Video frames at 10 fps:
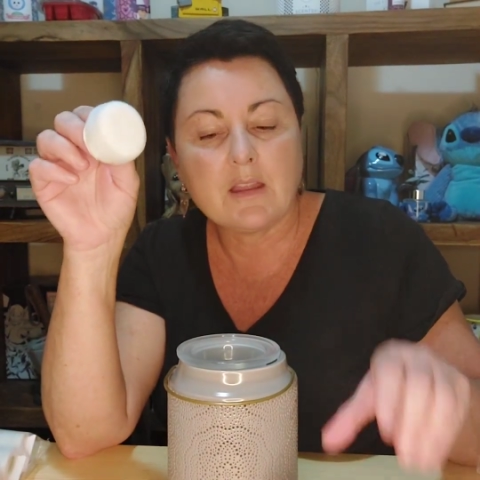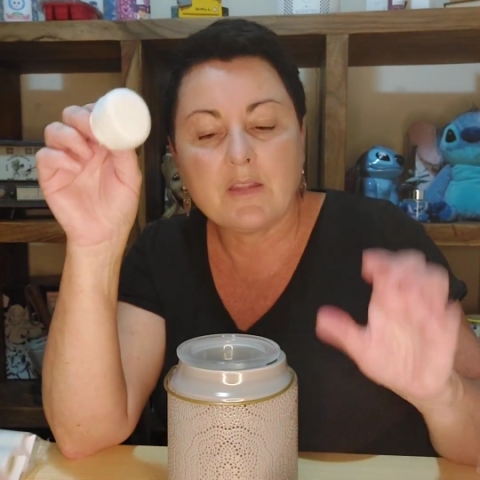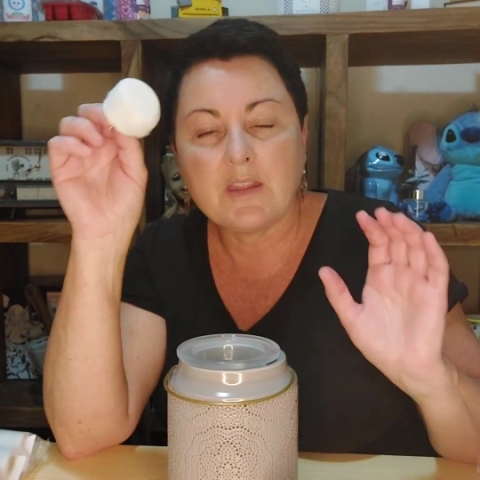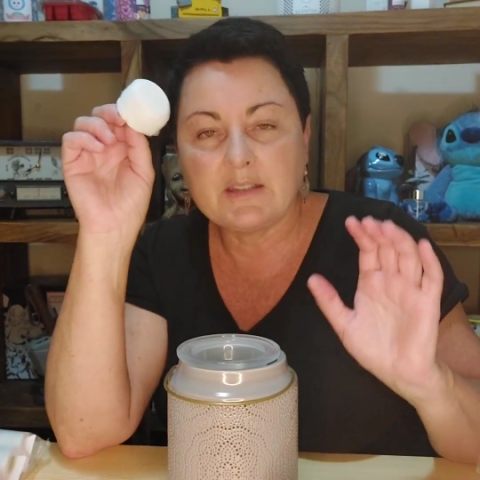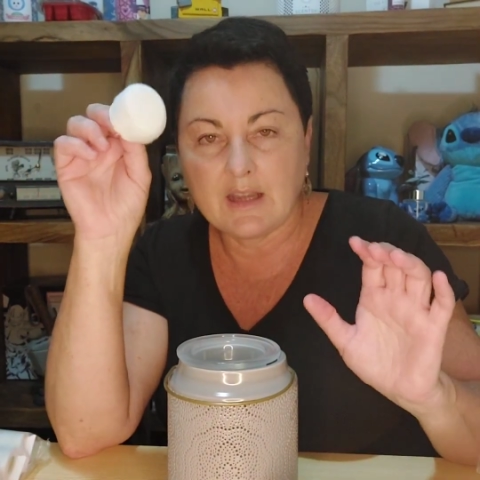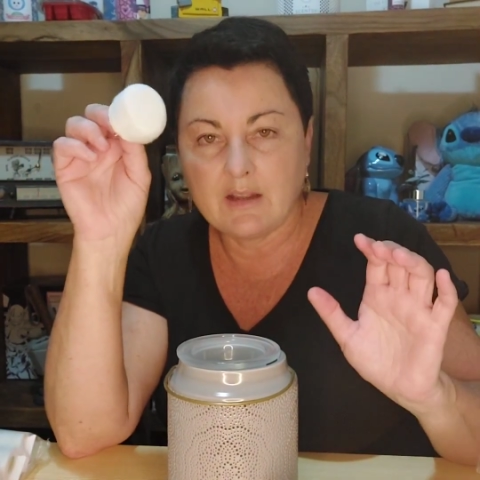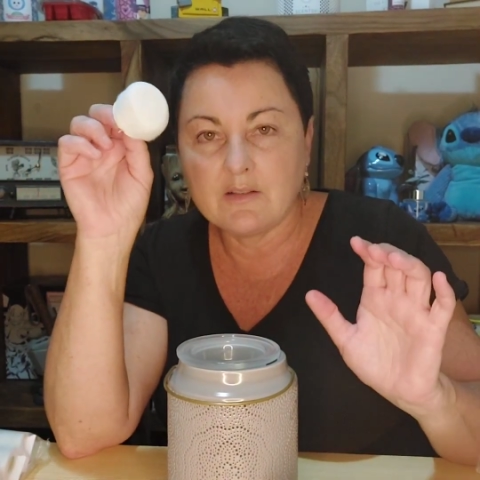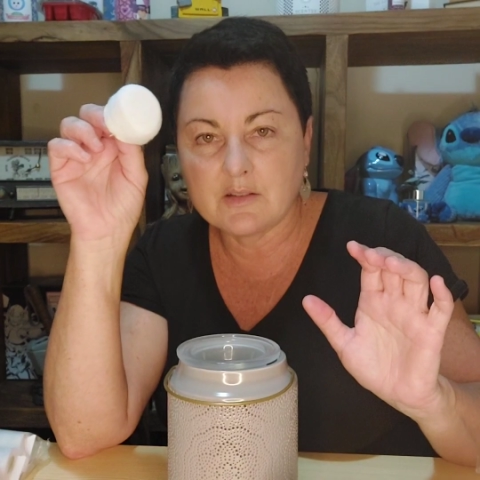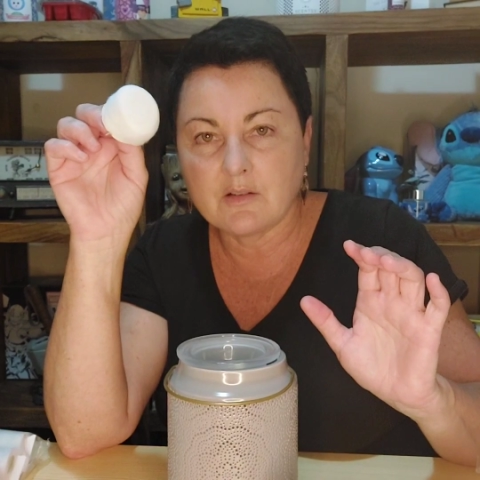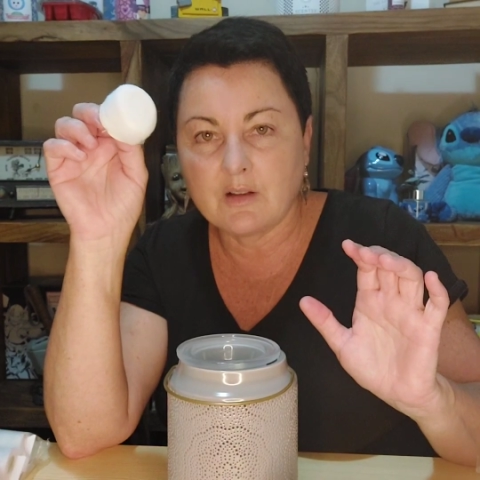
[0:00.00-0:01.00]
The
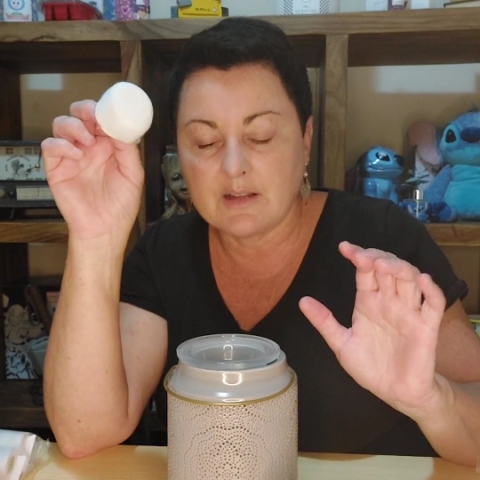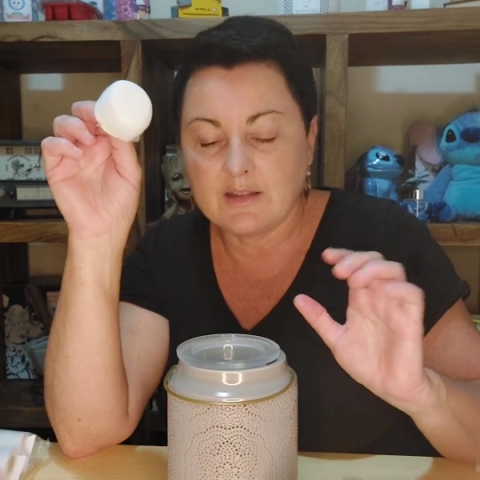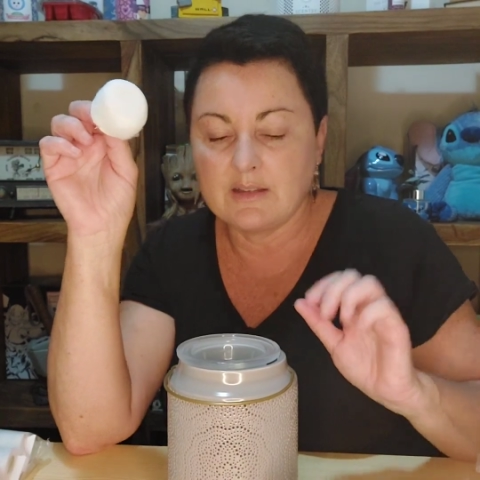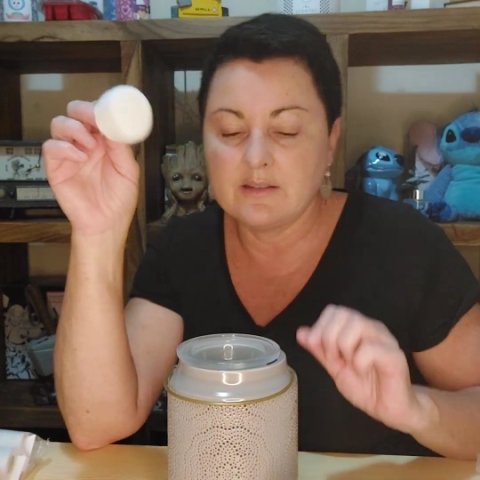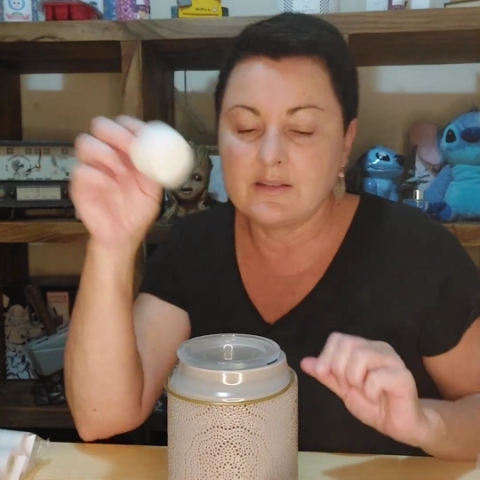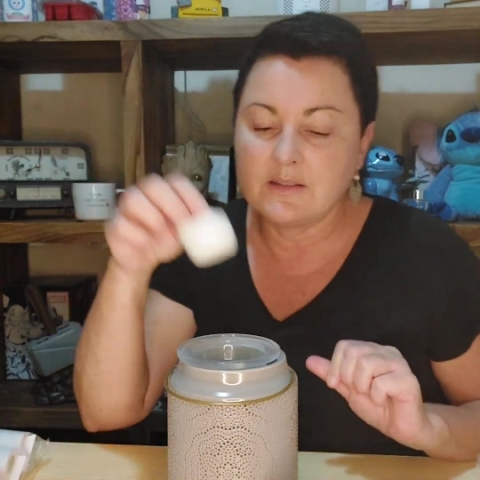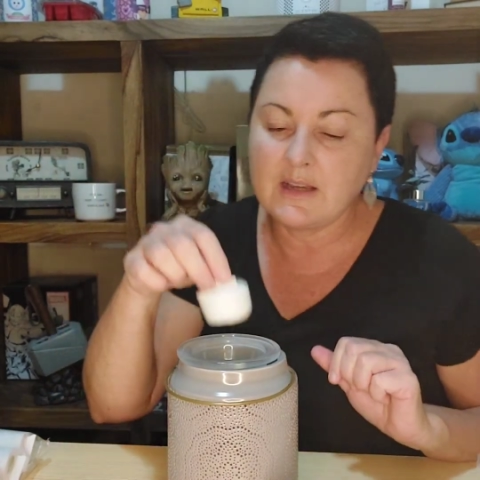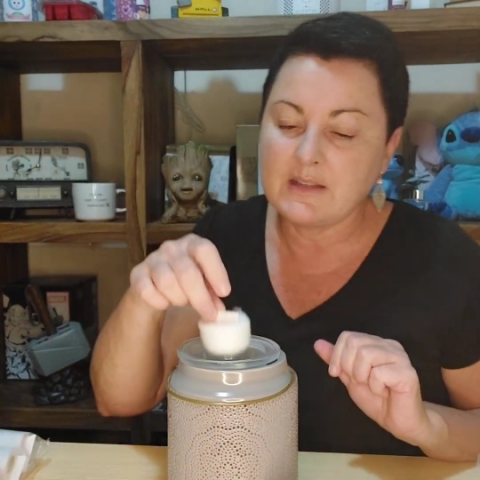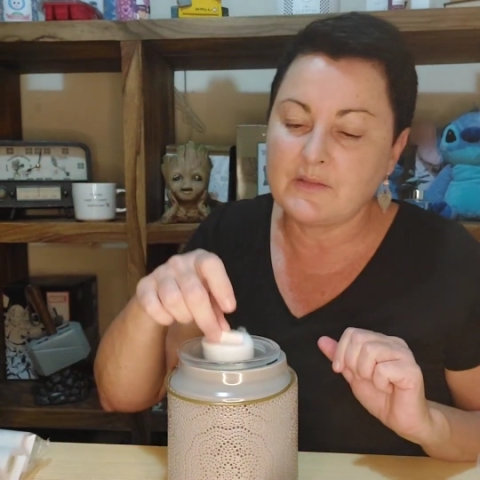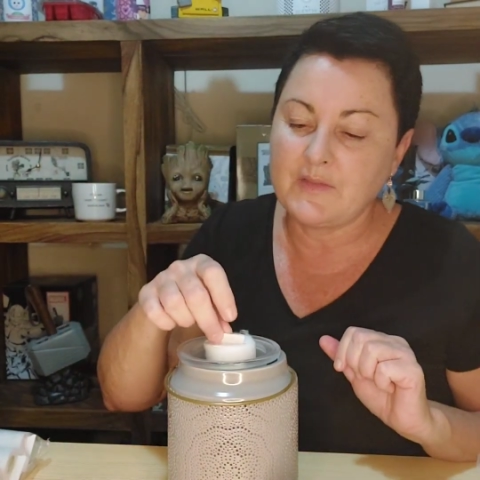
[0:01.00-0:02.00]
downside is,
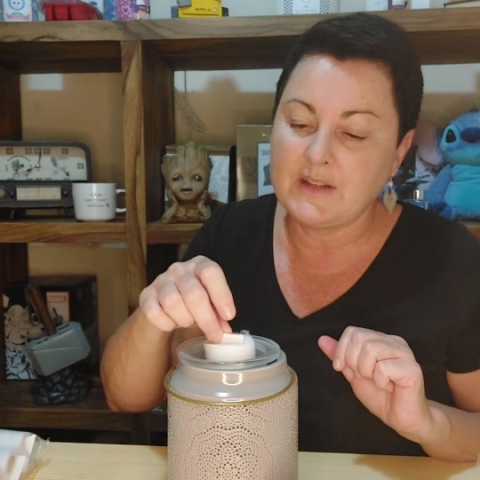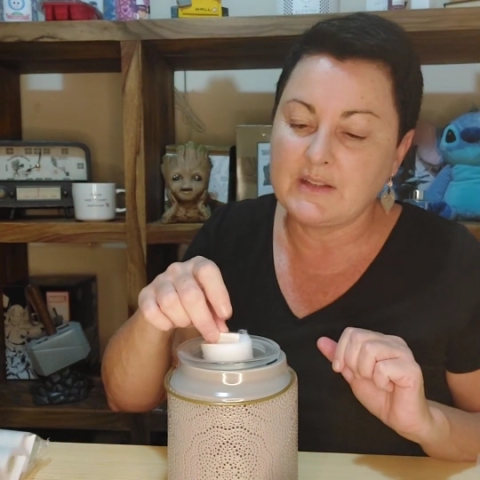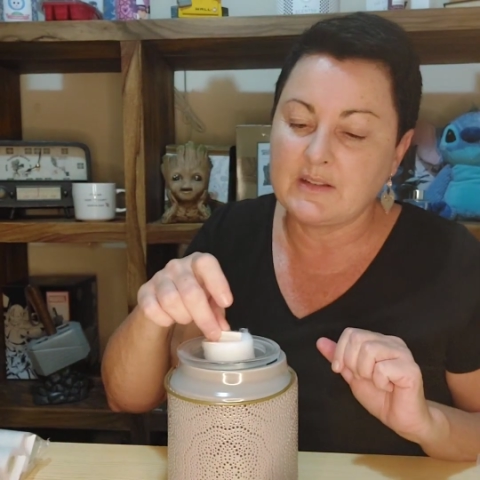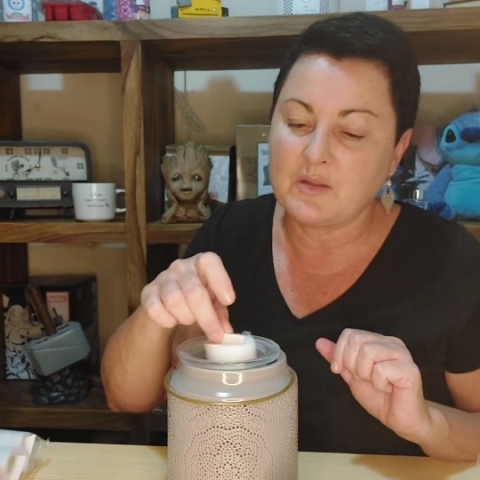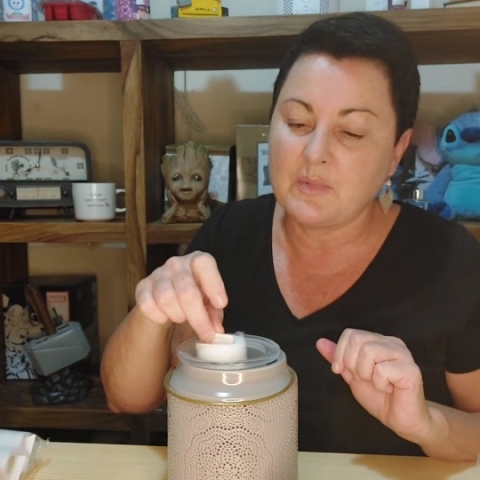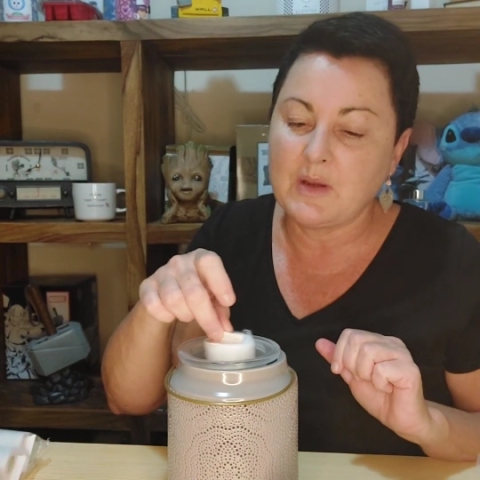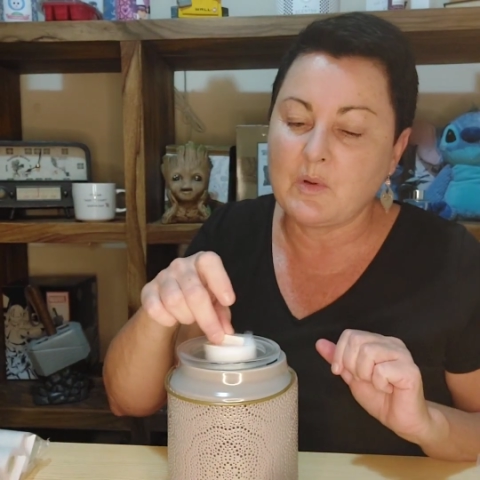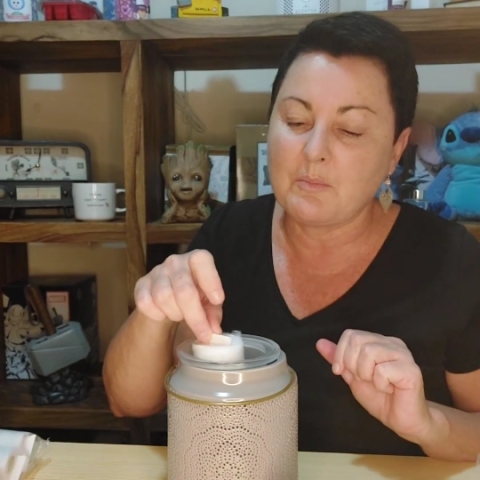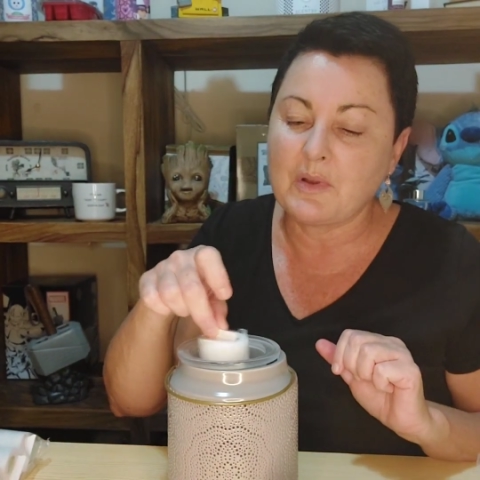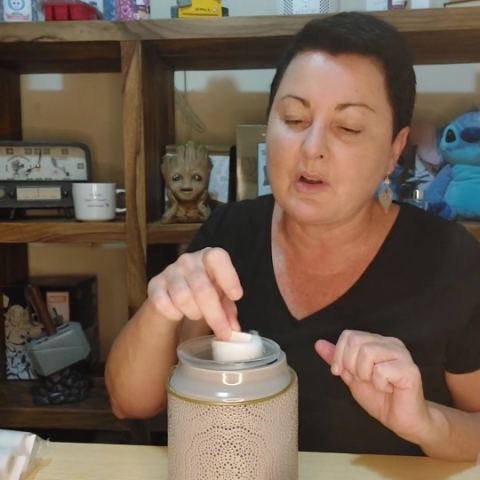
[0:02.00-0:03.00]
yes, it fits into the big
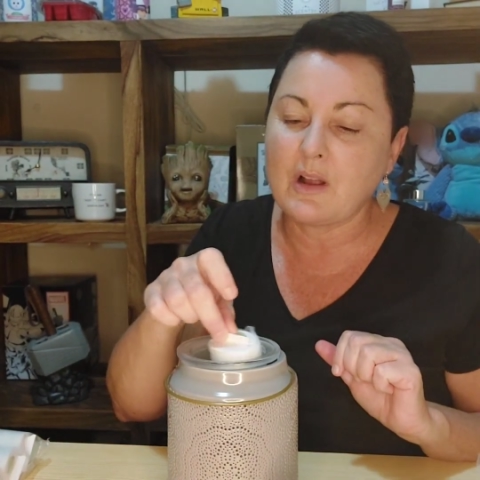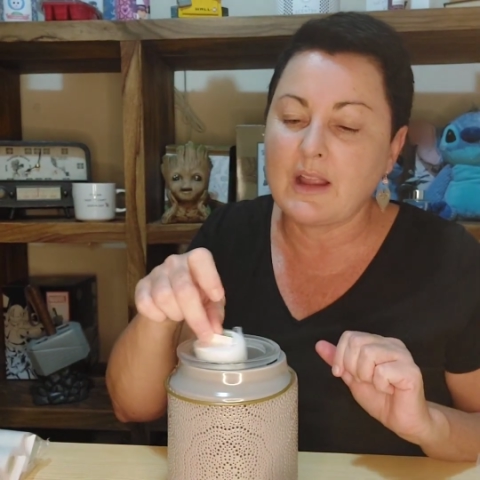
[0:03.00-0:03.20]
one, but